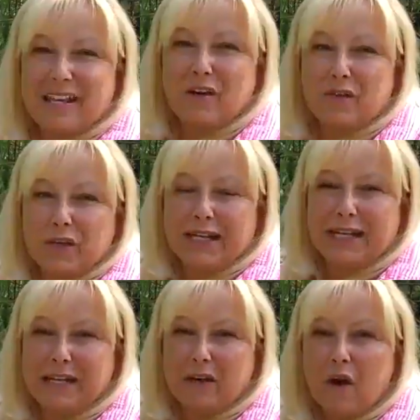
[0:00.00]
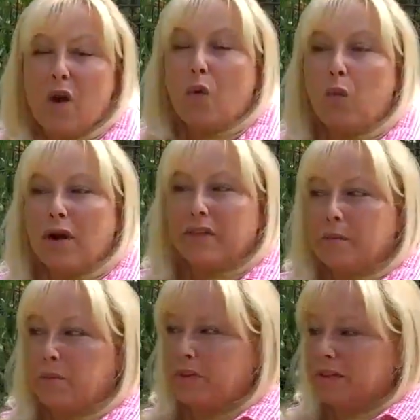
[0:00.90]
get overheated. While
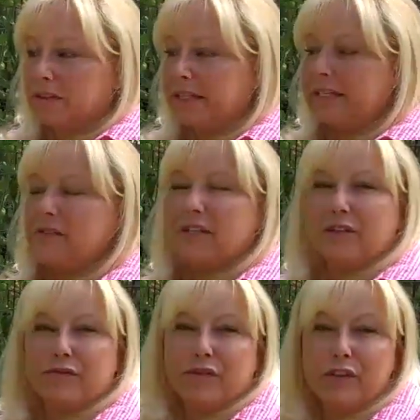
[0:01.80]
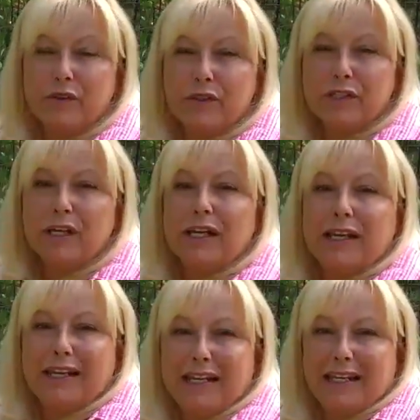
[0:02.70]
the leaves and the fruit
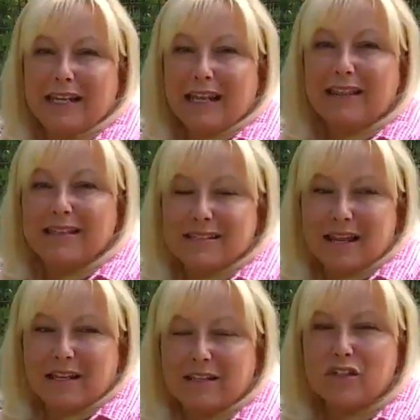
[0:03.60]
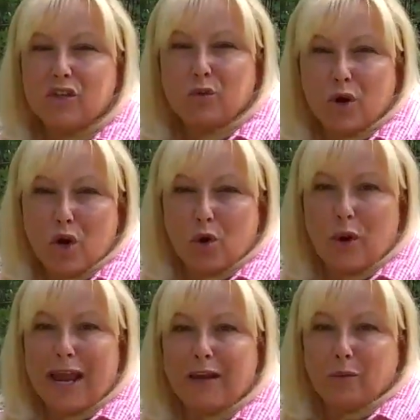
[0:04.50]
need the sun to grow
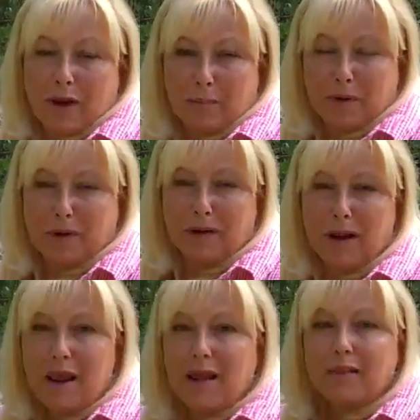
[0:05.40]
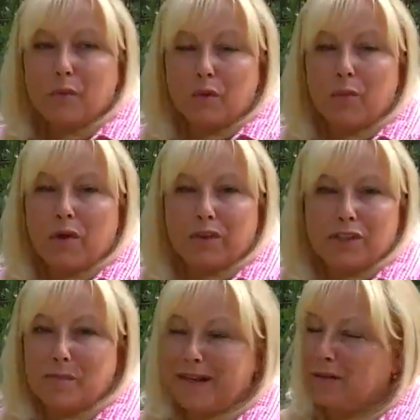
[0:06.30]
and ripen, the root ball of the
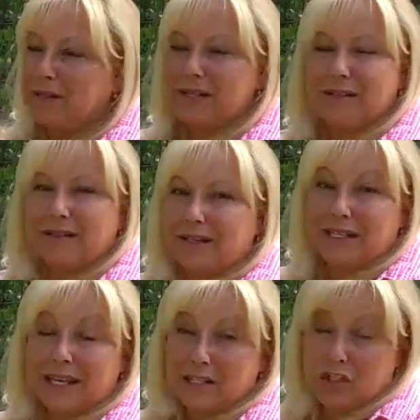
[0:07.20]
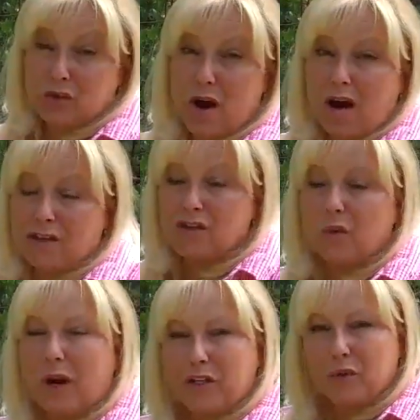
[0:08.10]
tomato doesn't like to get too hot,
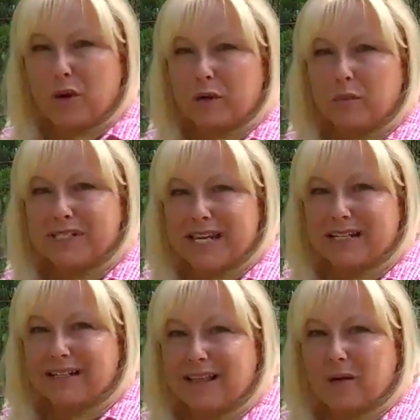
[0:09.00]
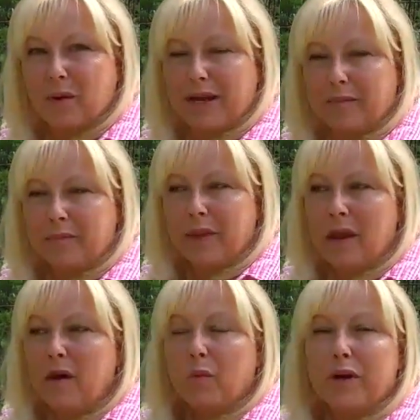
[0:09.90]
so I do want to protect it that way.
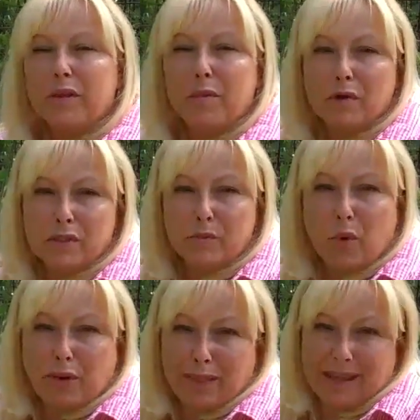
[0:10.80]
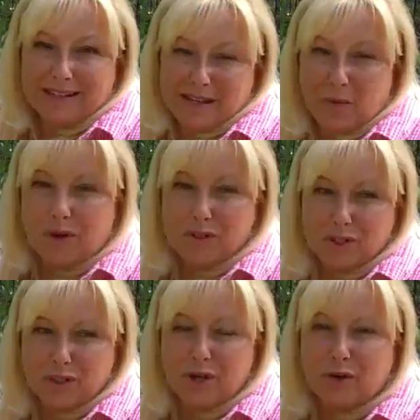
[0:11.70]
One of the most important things I want
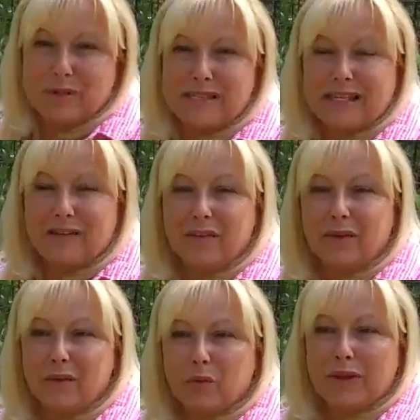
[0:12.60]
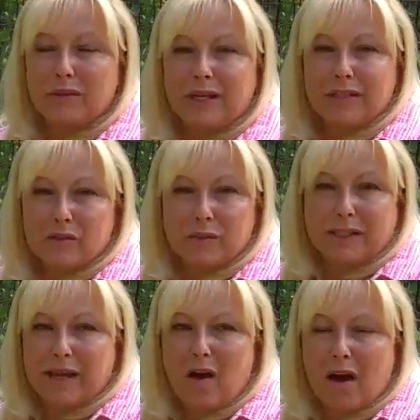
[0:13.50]
you to know is even though the weather gets
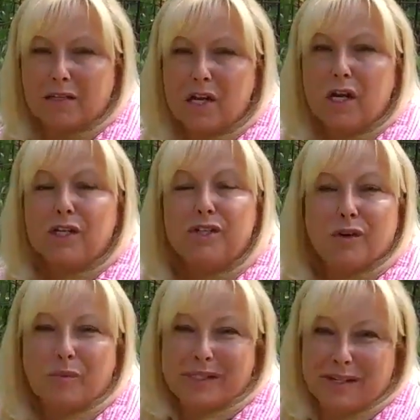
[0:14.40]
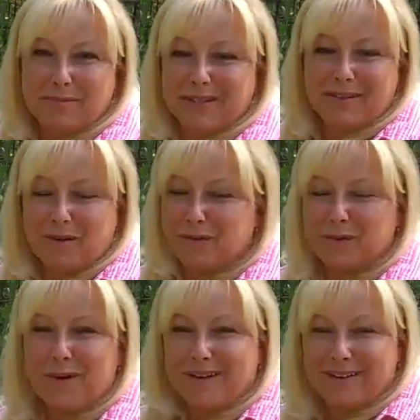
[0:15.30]
really hot, don't be tempted to
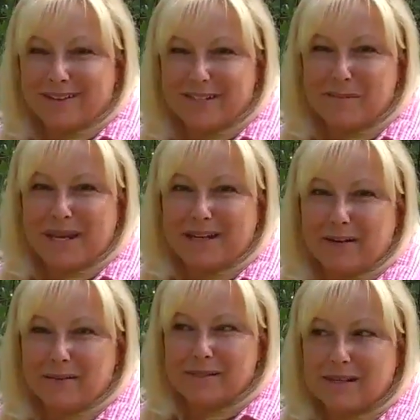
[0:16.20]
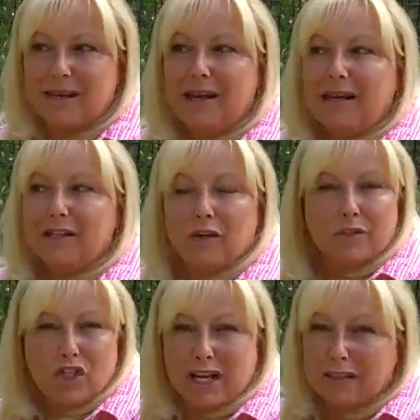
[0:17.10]
overwater your tomatoes. Don't
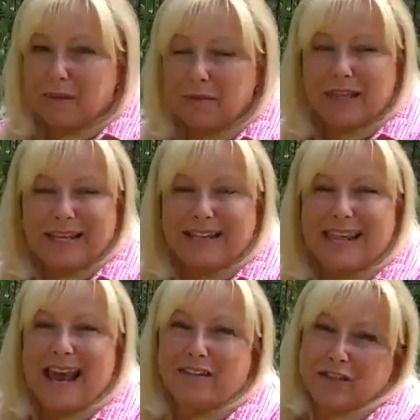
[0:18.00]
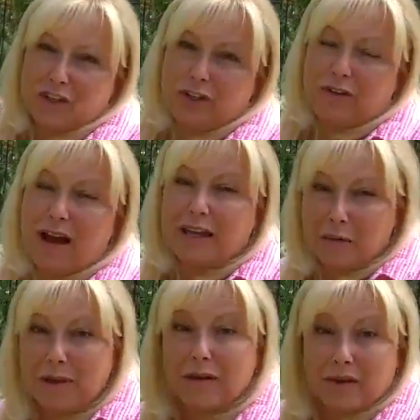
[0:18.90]
check them late in the afternoon. I
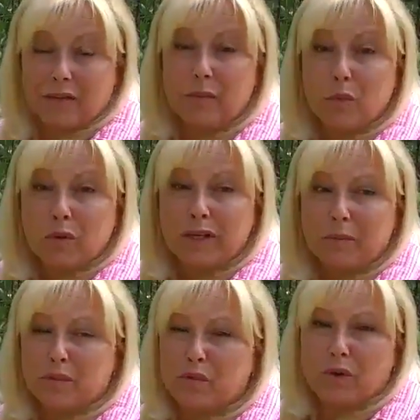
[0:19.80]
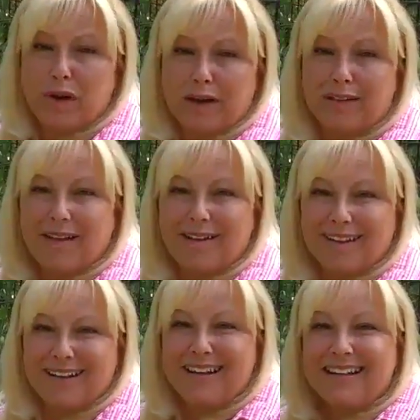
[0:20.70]
come out every morning before 9 o'clock
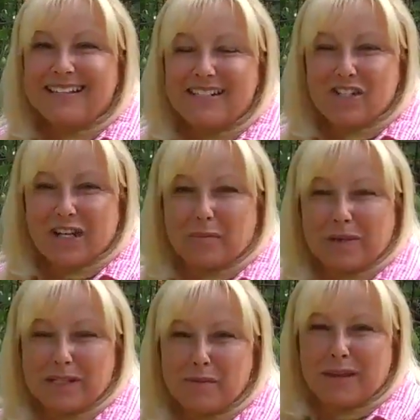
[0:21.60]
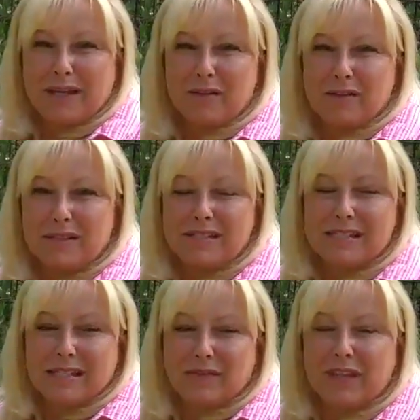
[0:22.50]
to check my tomatoes to
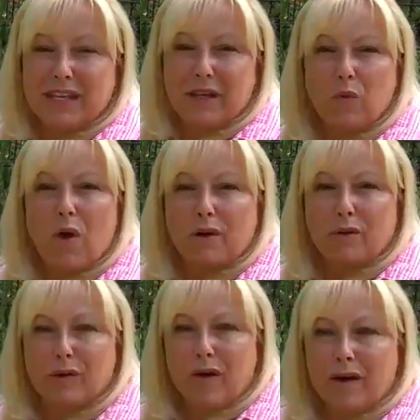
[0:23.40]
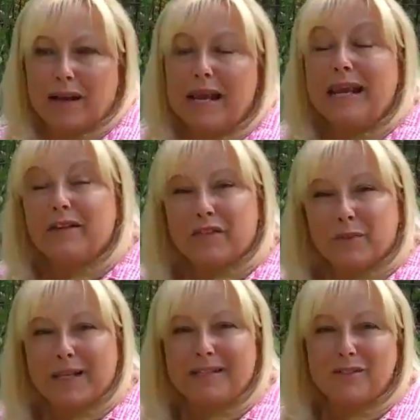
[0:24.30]
see if they need water or not. If the
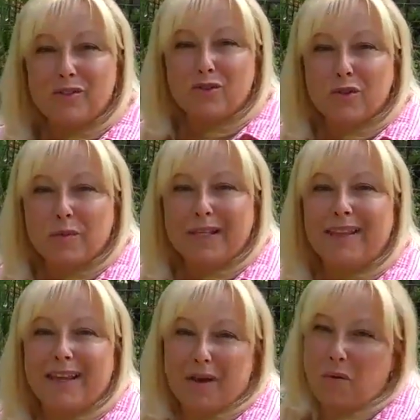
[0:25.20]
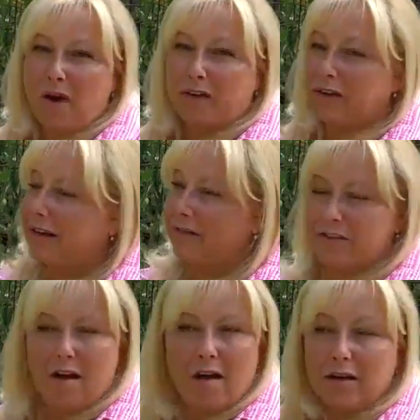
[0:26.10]
plants are droopy, they get water. If
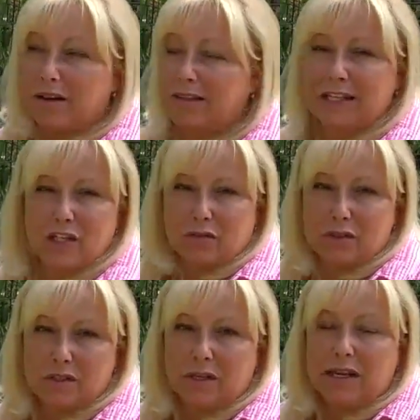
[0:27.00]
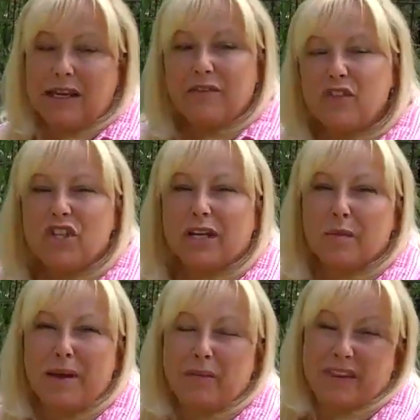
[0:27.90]
not, they don't. If you check
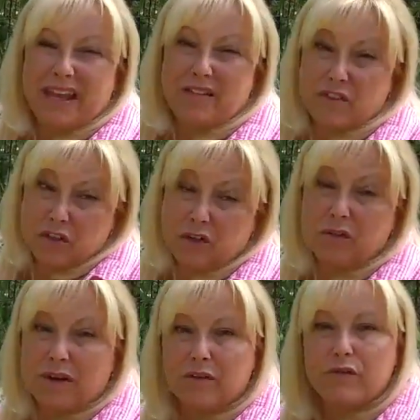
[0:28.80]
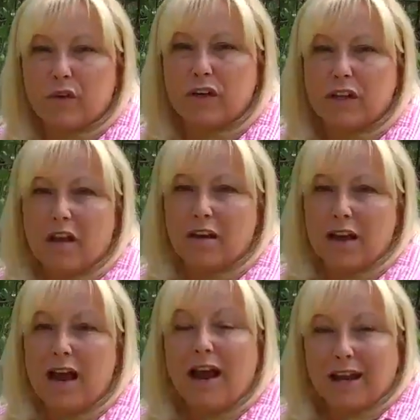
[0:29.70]
them out in the afternoon around 4 o'clock,
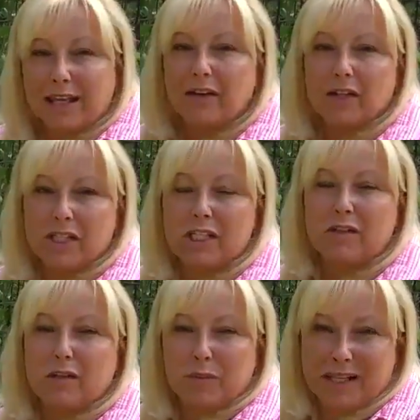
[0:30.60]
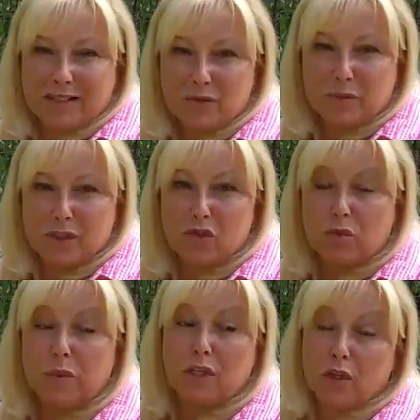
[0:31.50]
I guarantee you the plants will be
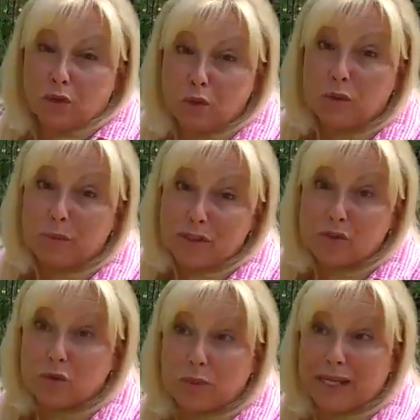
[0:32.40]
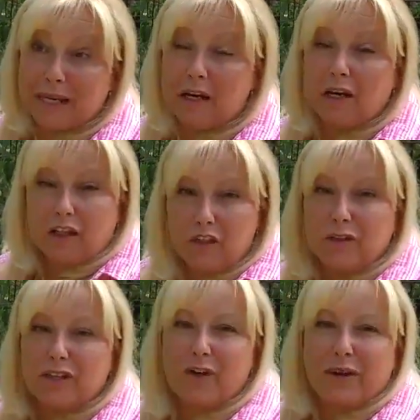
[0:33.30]
droopy, you will be droopy, you
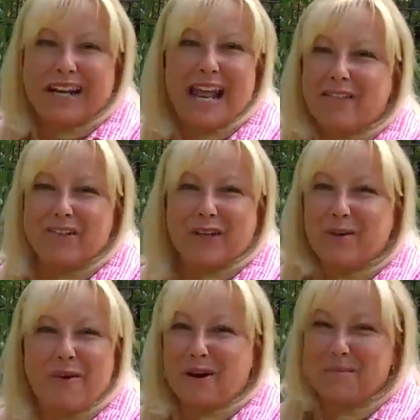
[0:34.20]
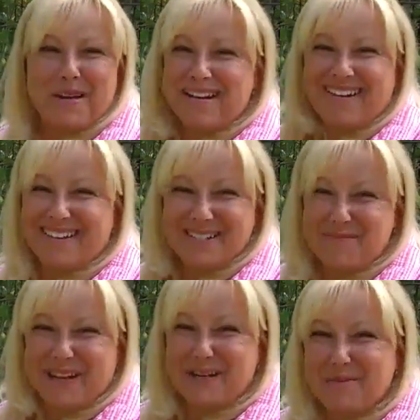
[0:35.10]
can go in and have a drink of water, but not your
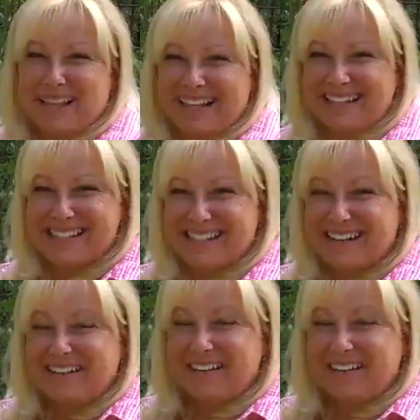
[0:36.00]
tomato plants.